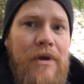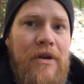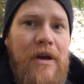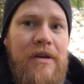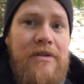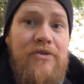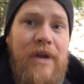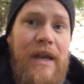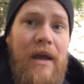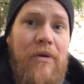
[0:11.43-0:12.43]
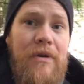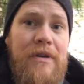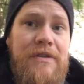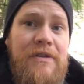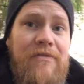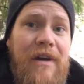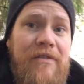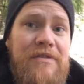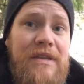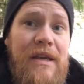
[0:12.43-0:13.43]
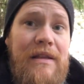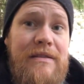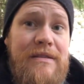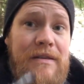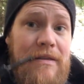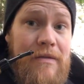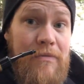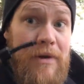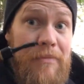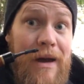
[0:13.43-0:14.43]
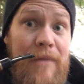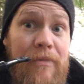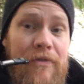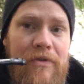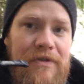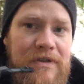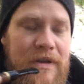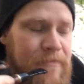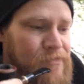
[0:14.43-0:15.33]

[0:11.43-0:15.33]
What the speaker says: gonna train our survival skills with a pipe, of course.